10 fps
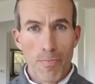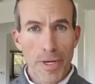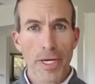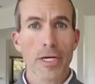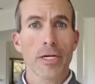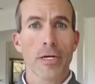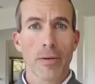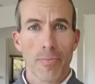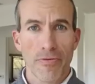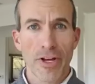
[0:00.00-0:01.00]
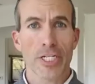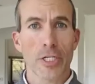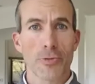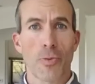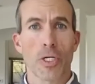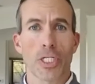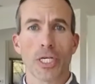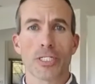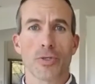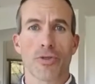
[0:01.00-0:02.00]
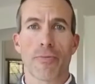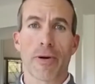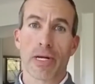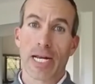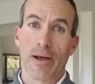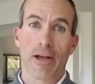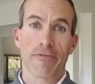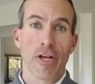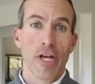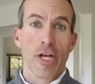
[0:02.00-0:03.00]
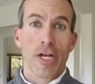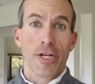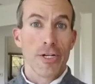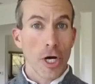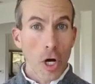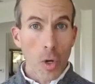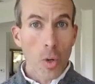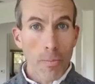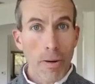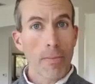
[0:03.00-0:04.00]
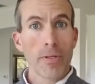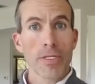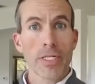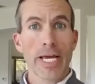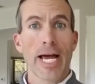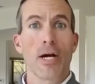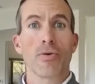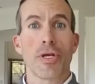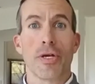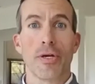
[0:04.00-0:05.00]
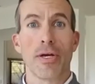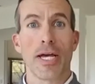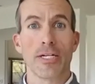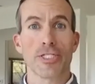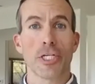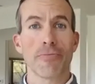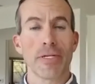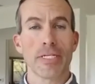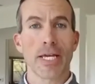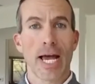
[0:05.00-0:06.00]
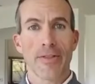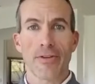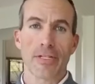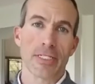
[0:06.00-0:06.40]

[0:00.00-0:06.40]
big professional sports leagues in North America now have no publicly out L G B T athletes.